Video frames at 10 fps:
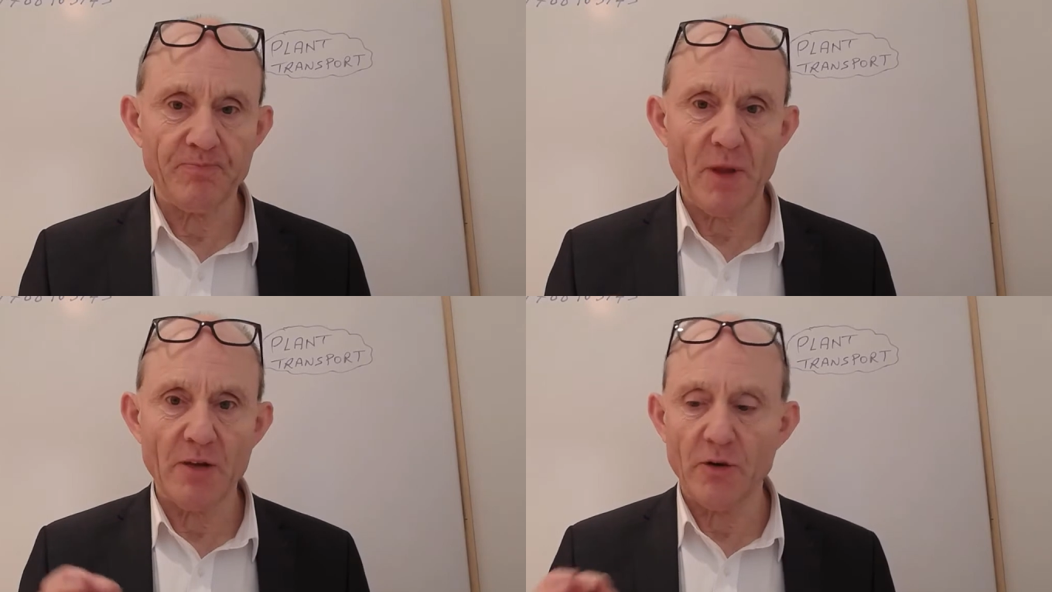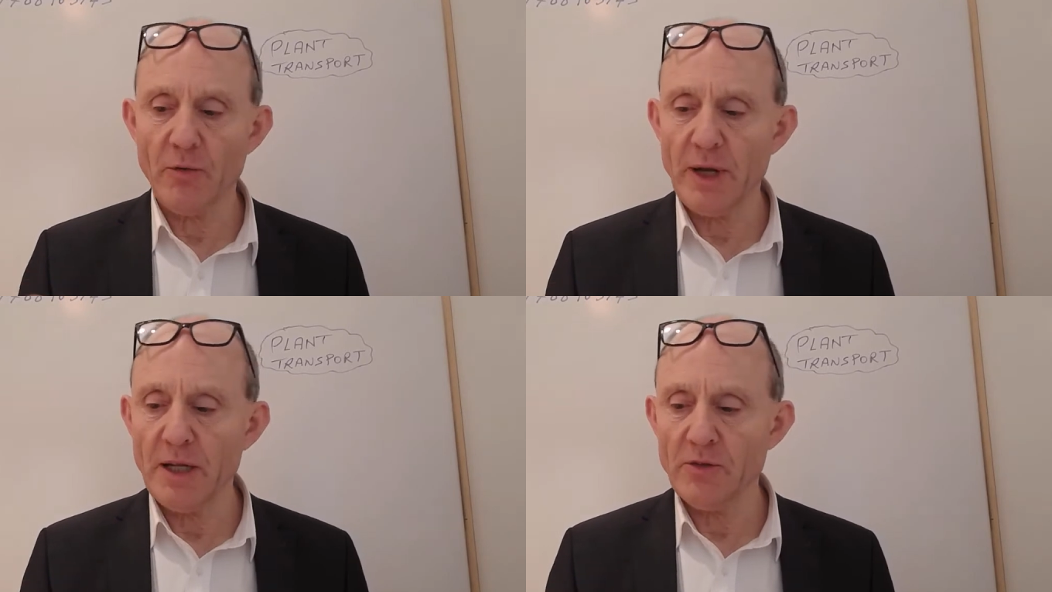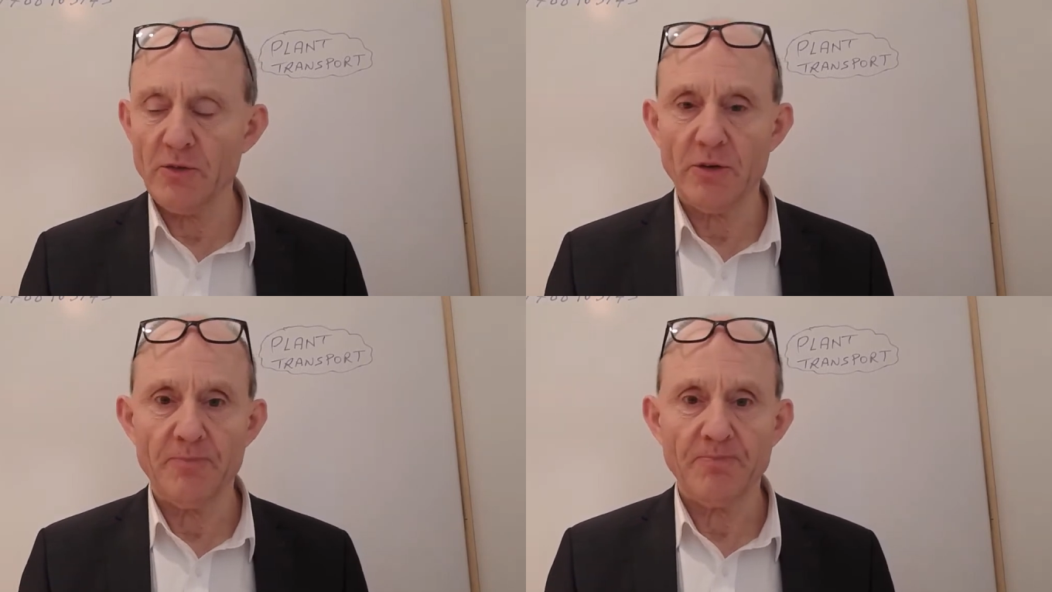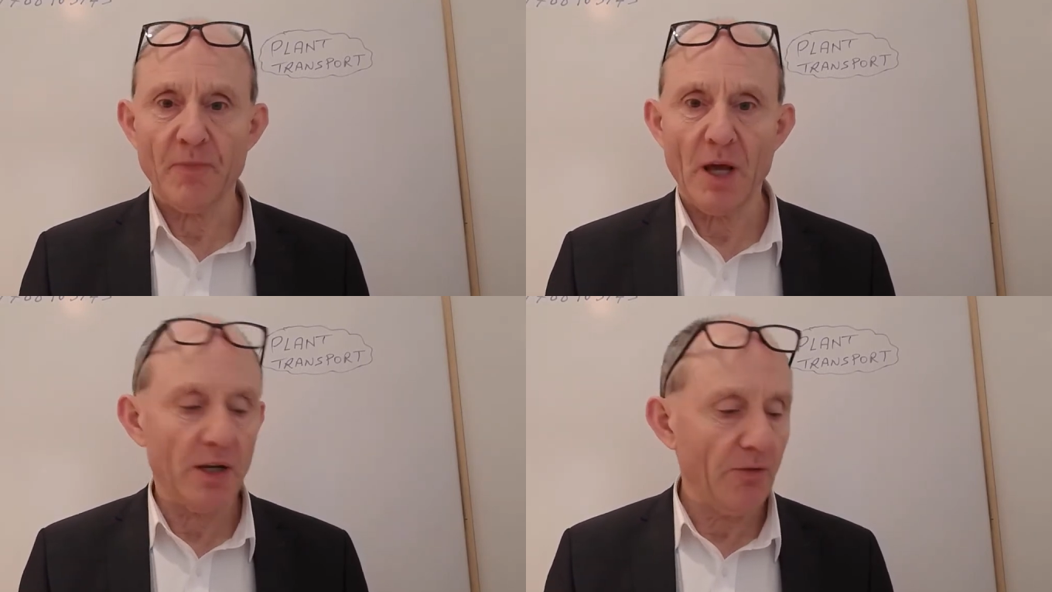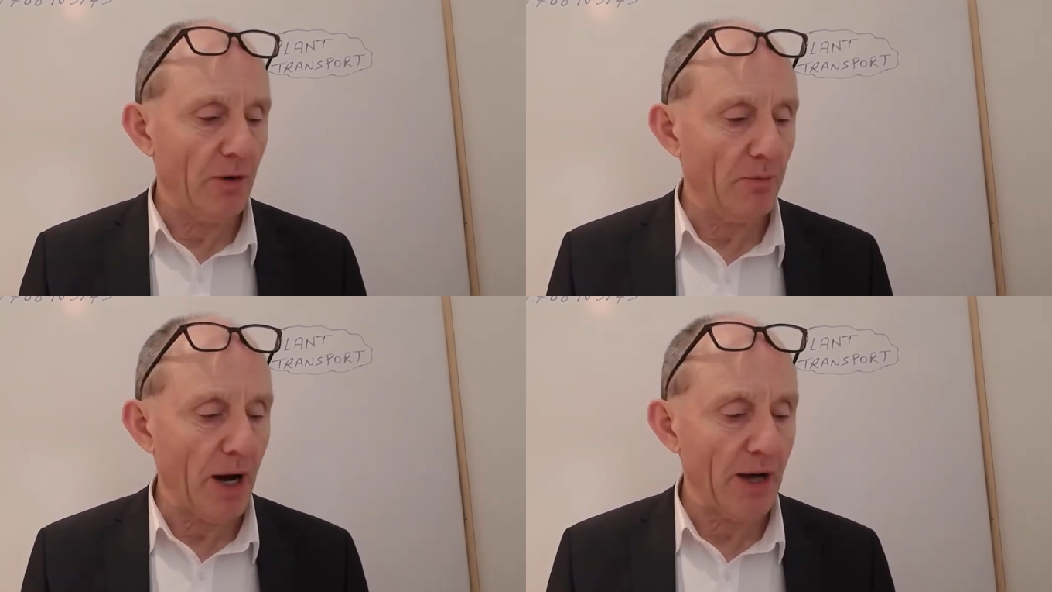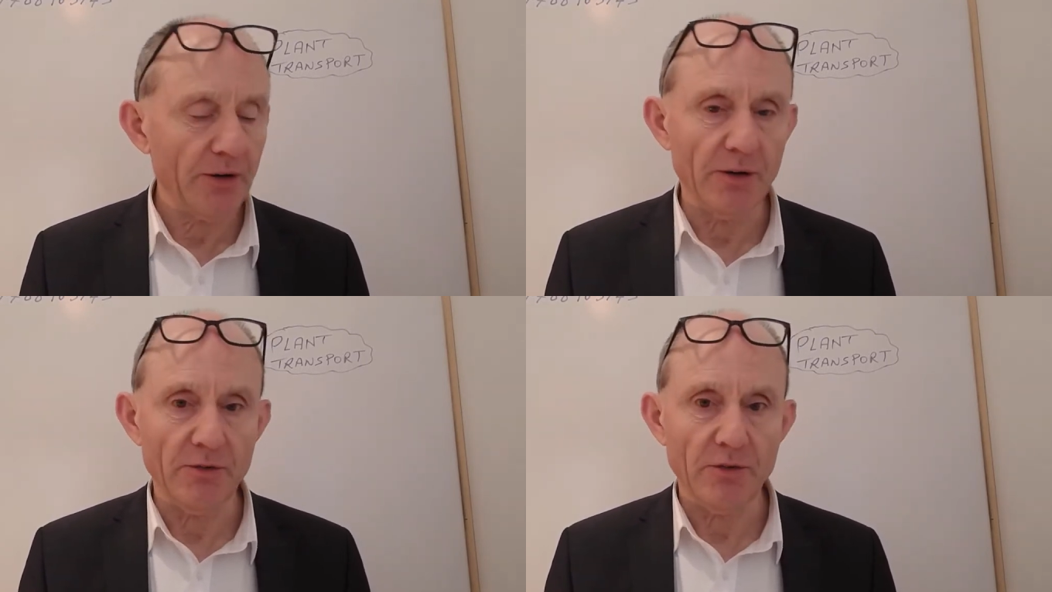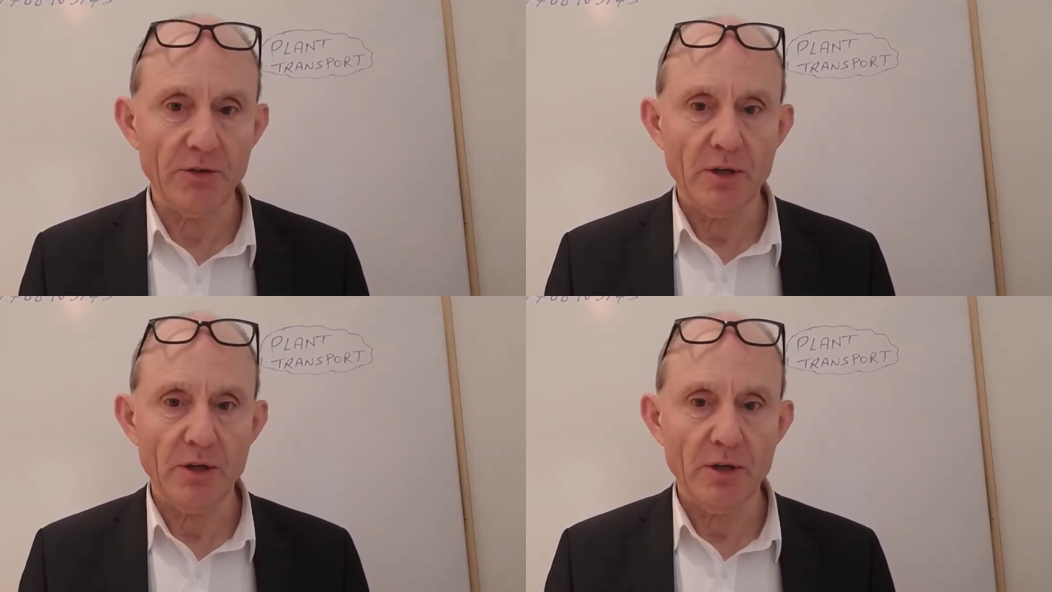is arranged in different patterns.